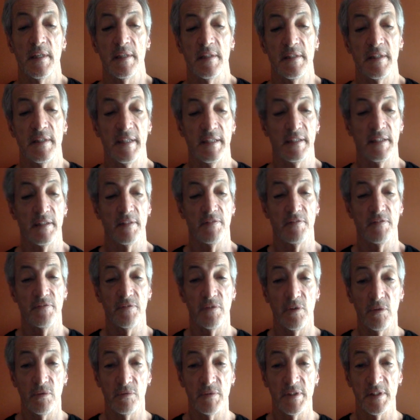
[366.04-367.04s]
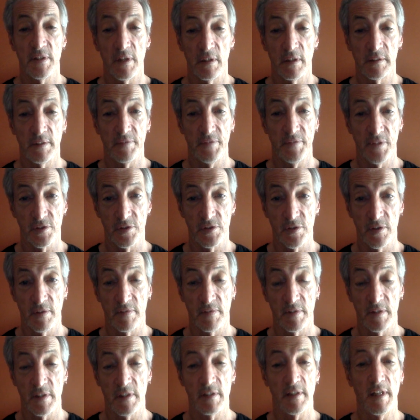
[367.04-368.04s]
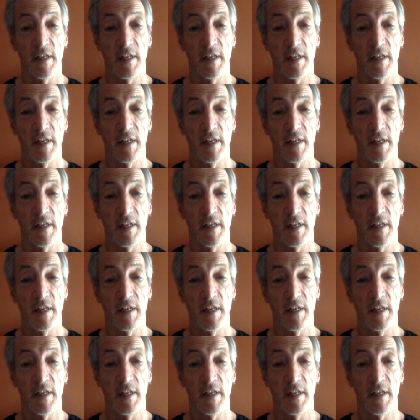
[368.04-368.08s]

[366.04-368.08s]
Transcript: to get the full result of your services.